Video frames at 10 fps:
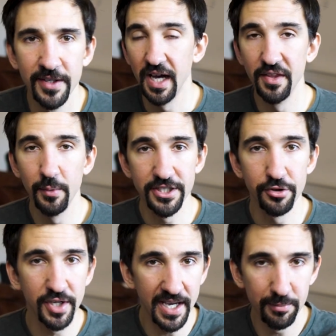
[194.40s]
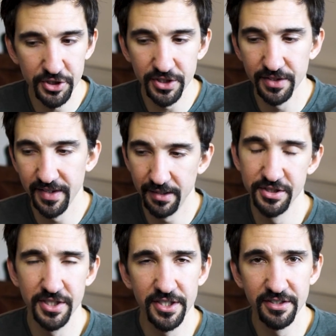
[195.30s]
And the way you capture that
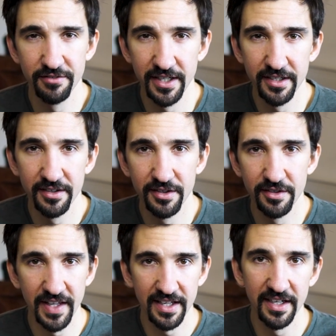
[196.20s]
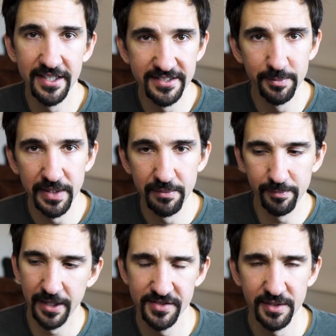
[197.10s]
return event of that laser beam
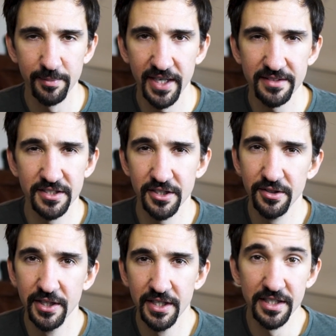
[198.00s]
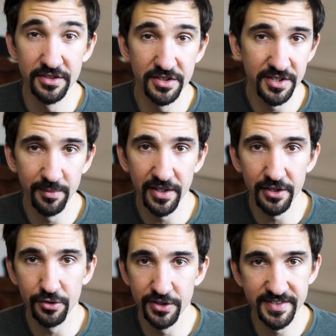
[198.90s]
bouncing back to you is on something
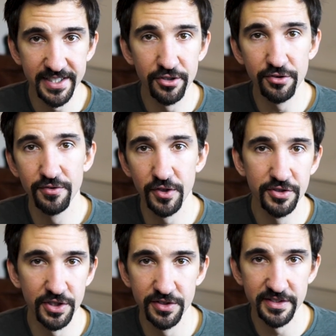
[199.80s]
called a single photon